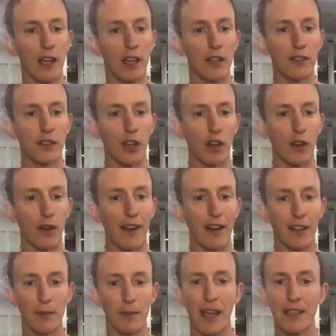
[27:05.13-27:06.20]
So,
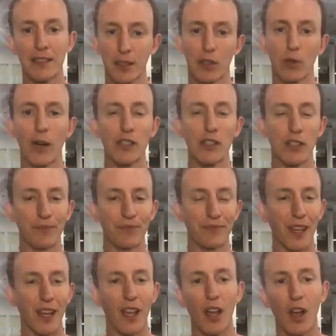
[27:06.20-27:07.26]
Eric, let me ask you a question.
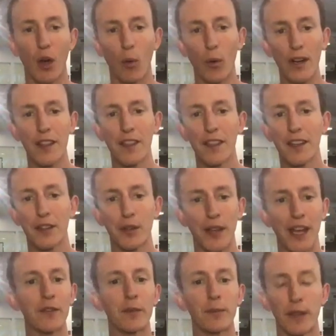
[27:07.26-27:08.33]
What do you think your
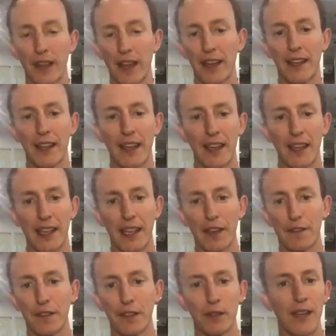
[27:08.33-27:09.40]
life would be like
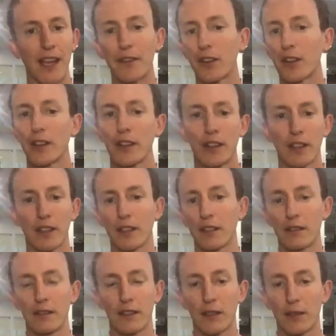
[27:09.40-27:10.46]
if you never
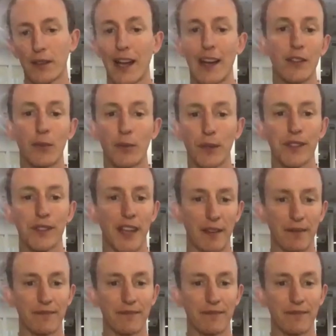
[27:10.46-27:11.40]
got into real estate?